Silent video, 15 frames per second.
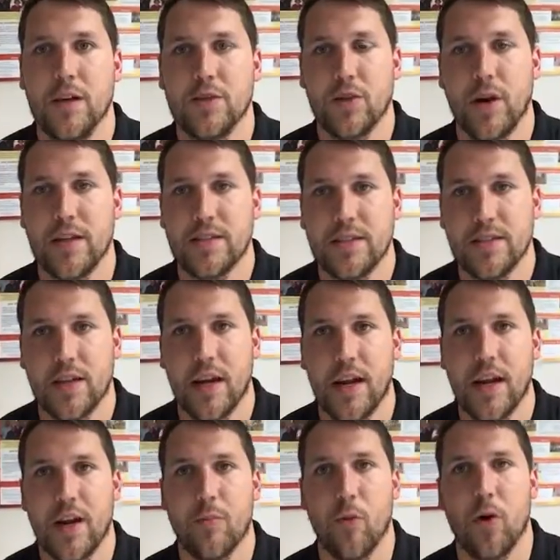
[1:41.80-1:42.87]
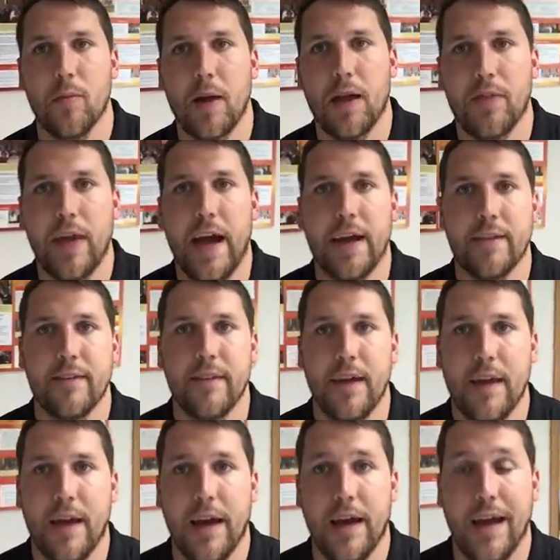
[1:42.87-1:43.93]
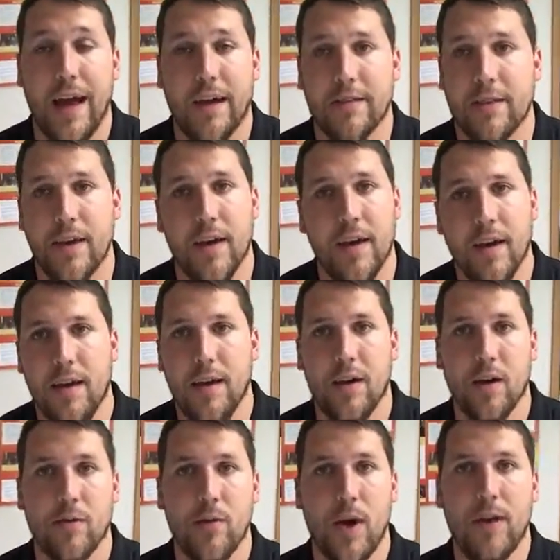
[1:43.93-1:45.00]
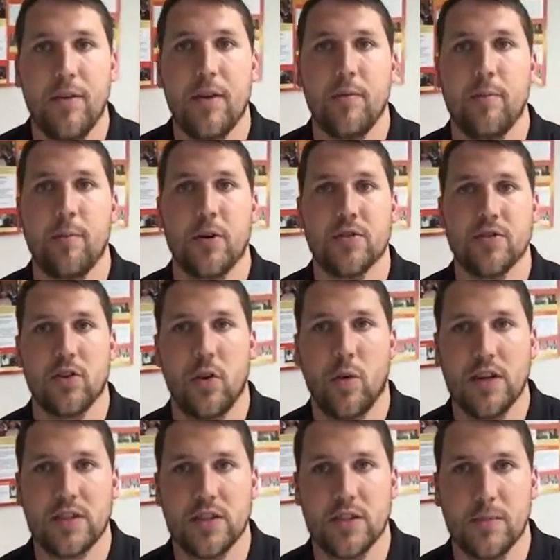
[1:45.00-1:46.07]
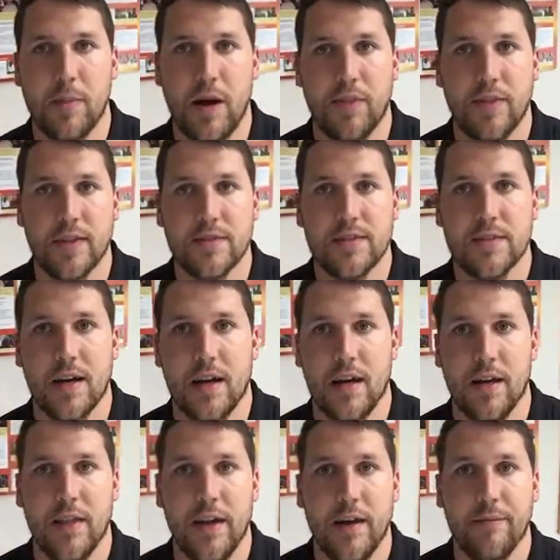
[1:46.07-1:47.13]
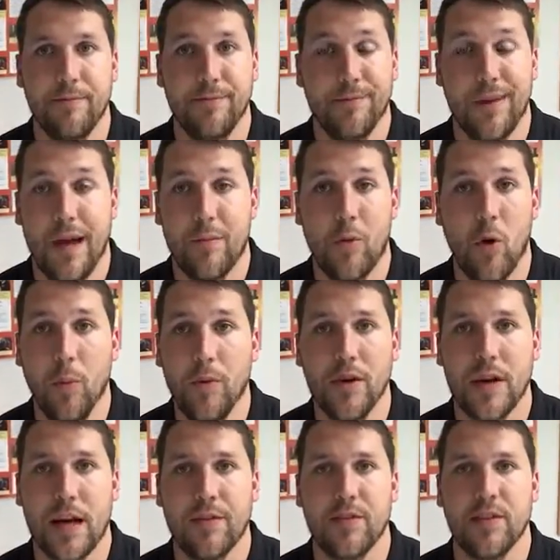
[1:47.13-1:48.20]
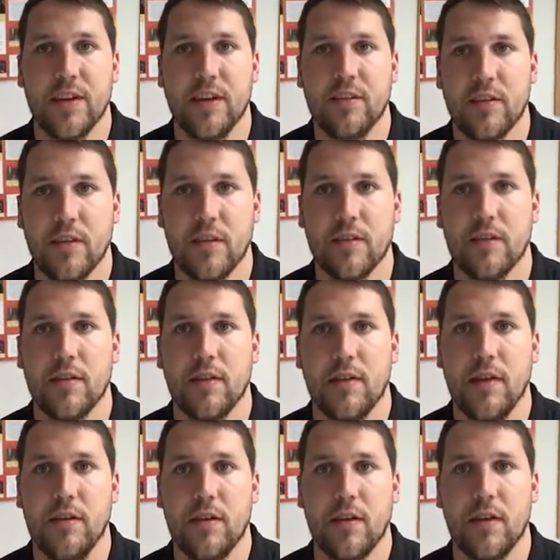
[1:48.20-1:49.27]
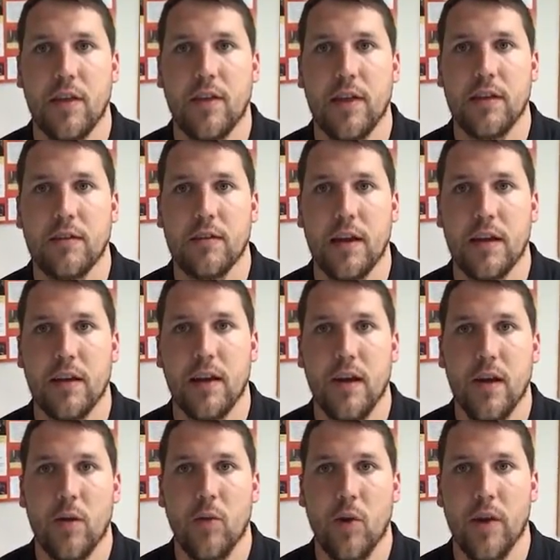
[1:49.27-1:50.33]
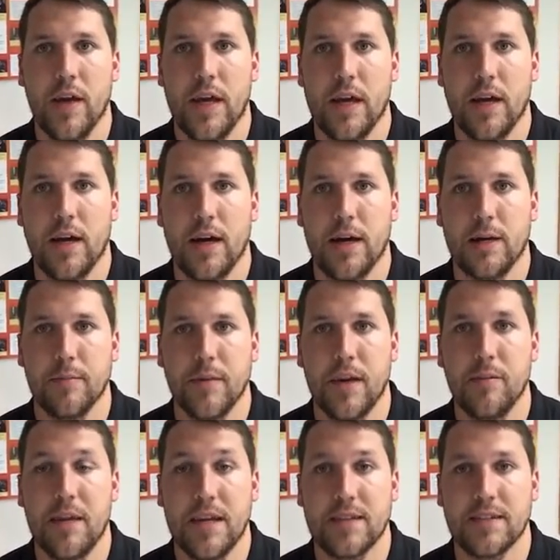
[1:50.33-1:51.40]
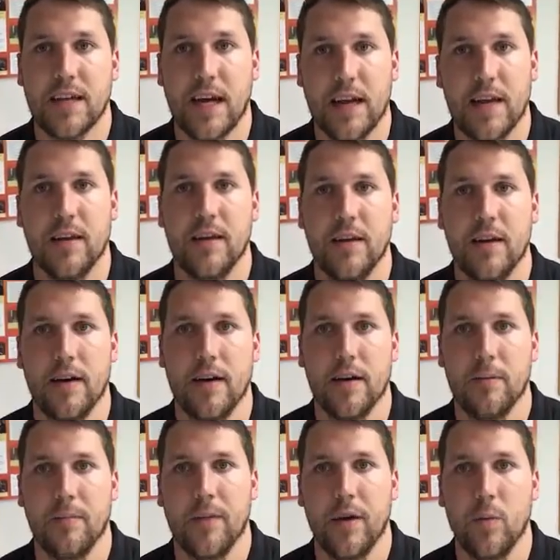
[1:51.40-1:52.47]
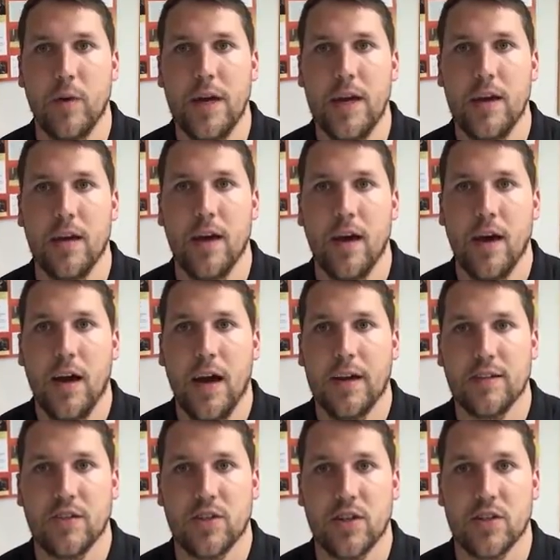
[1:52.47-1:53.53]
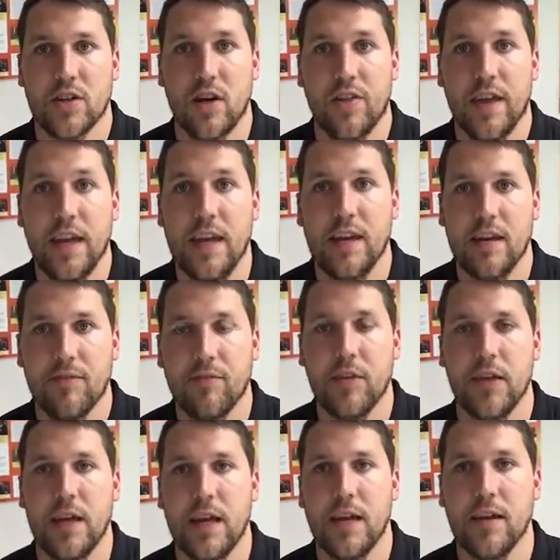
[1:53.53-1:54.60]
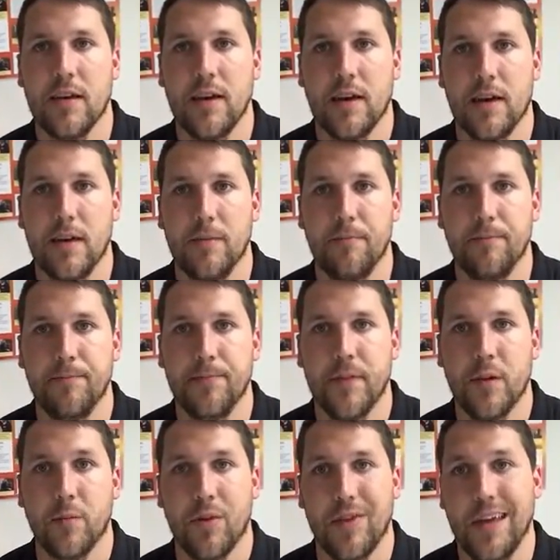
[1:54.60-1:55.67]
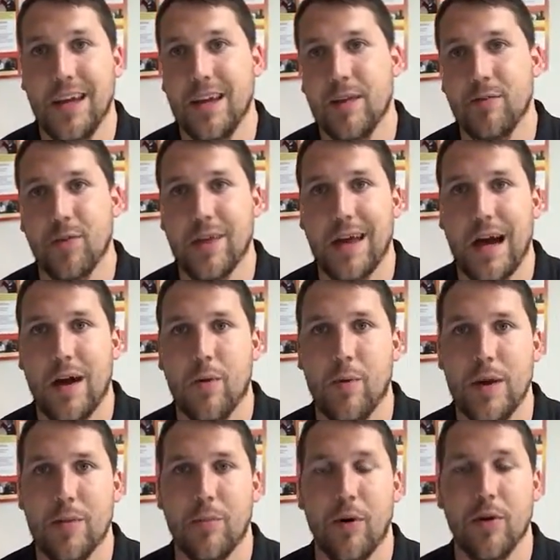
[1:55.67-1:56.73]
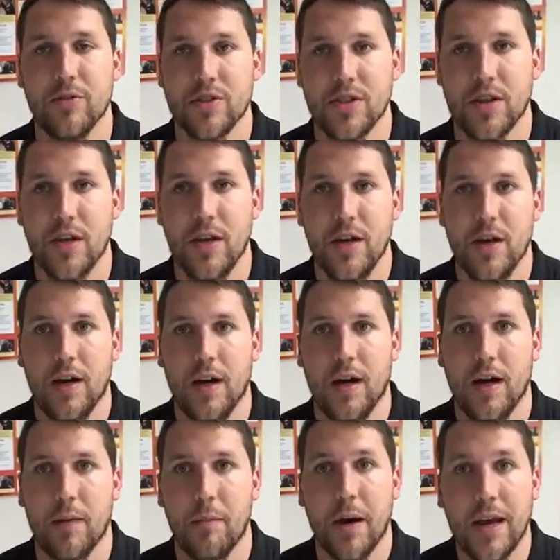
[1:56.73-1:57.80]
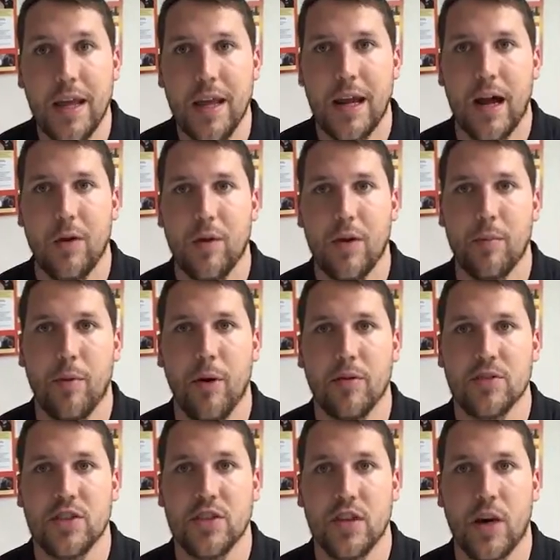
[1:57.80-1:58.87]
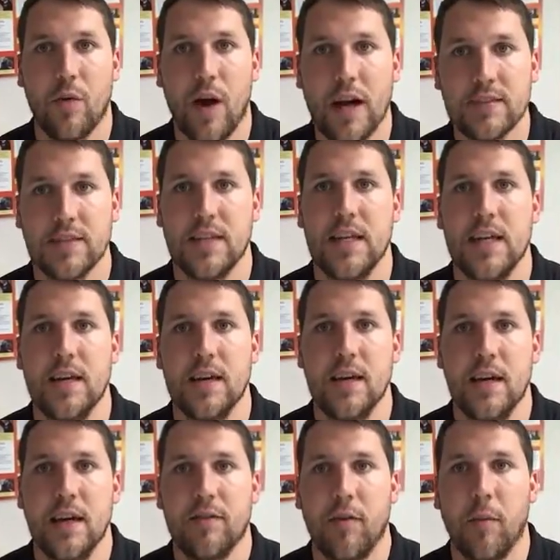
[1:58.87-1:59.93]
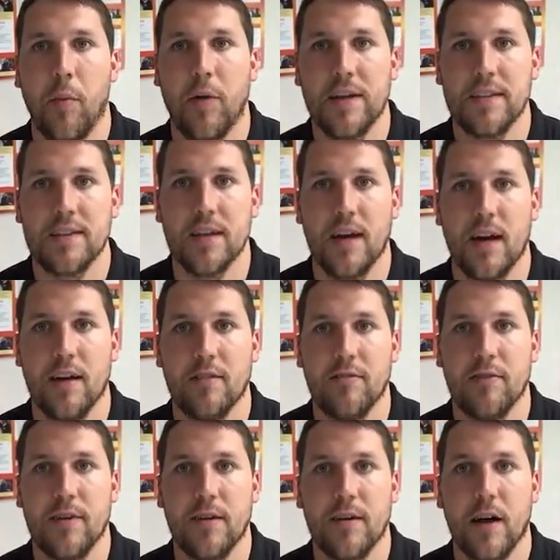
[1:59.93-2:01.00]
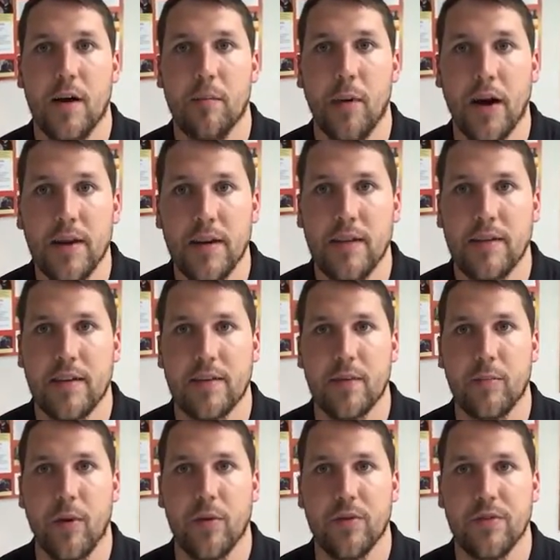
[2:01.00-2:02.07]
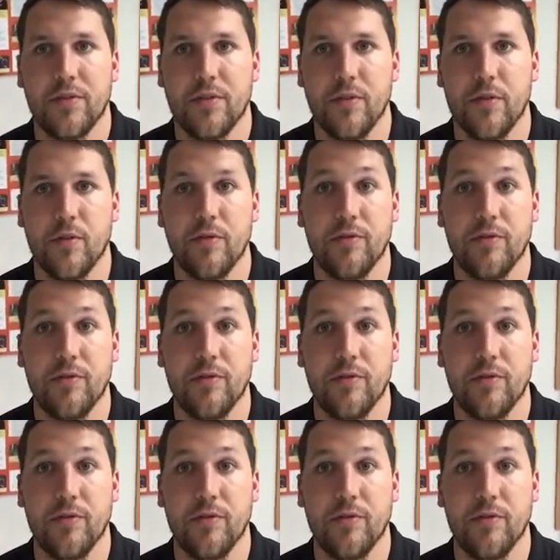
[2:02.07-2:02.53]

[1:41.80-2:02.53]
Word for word: Join us this Sunday to hear more about that. And I ask, you know, if you have any personal questions about this, uh, that I'm open to conversation because these are the things that really um, get me excited um, that we as a church are thinking differently. Um, and we're thinking differently how we approach uh, money and how we approach generosity from a place of abundance as opposed to